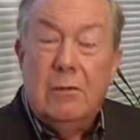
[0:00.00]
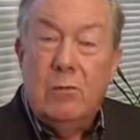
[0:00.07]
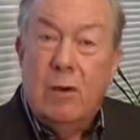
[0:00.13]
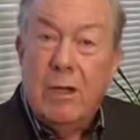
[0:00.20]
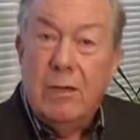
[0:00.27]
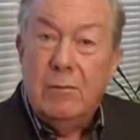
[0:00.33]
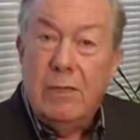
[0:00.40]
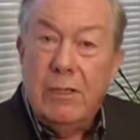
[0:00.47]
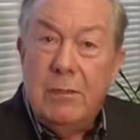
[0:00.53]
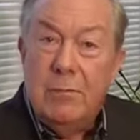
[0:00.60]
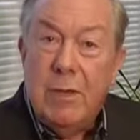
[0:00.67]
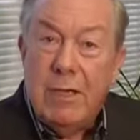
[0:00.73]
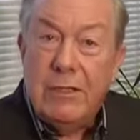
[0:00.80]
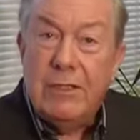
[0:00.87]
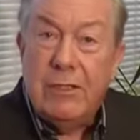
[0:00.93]
why would he
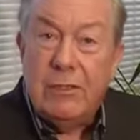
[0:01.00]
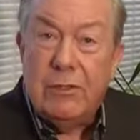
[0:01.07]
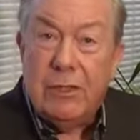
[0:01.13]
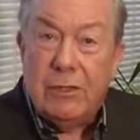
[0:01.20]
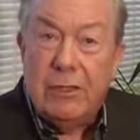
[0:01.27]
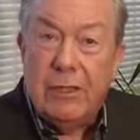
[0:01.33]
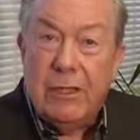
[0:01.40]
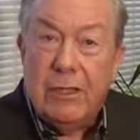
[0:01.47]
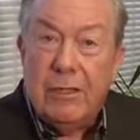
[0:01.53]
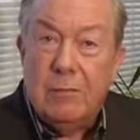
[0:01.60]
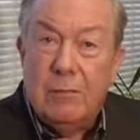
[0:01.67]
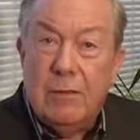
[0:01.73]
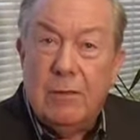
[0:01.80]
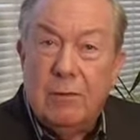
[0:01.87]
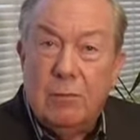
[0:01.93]
make such a claim?
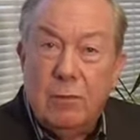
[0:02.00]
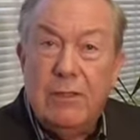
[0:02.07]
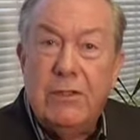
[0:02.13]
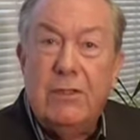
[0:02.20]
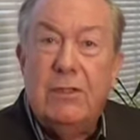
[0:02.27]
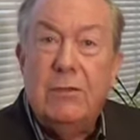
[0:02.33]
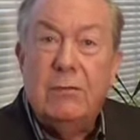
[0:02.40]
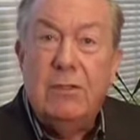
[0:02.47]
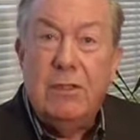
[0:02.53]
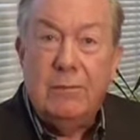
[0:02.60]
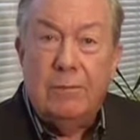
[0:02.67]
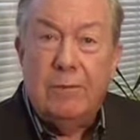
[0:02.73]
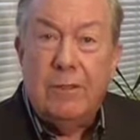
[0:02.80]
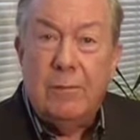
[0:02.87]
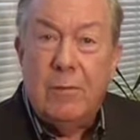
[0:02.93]
What's so
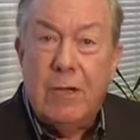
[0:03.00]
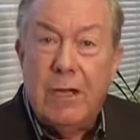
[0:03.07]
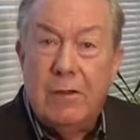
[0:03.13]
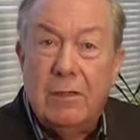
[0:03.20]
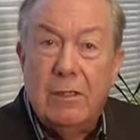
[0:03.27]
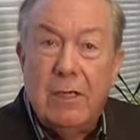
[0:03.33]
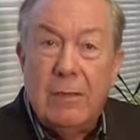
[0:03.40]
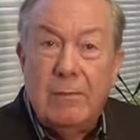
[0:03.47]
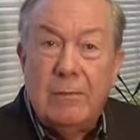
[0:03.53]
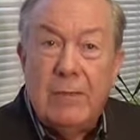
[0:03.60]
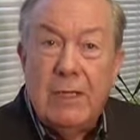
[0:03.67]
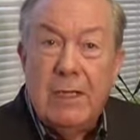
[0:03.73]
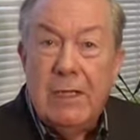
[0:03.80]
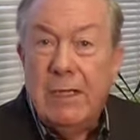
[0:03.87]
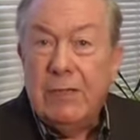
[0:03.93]
different about
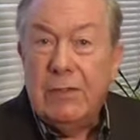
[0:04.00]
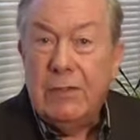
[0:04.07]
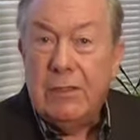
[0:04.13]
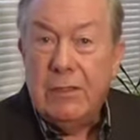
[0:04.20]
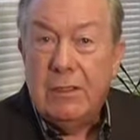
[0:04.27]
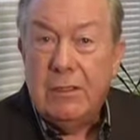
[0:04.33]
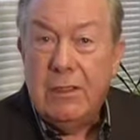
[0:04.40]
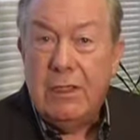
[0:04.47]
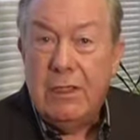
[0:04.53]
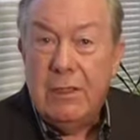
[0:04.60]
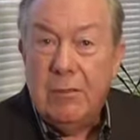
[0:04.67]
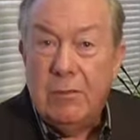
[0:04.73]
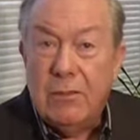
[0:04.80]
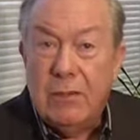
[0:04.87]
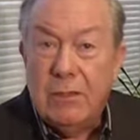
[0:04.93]
his
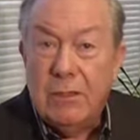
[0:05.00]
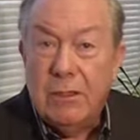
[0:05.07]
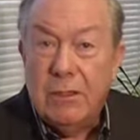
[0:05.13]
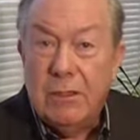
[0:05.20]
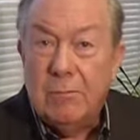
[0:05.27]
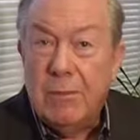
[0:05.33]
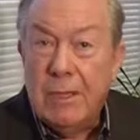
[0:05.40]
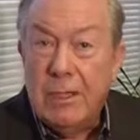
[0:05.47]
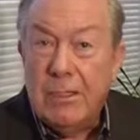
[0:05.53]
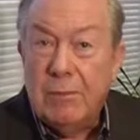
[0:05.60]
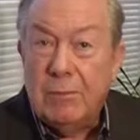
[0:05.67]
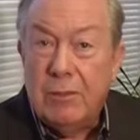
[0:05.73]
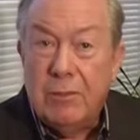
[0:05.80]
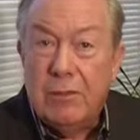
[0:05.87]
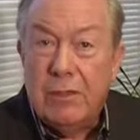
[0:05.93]
teams that made
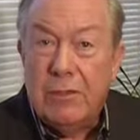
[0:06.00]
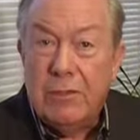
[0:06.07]
up U.S.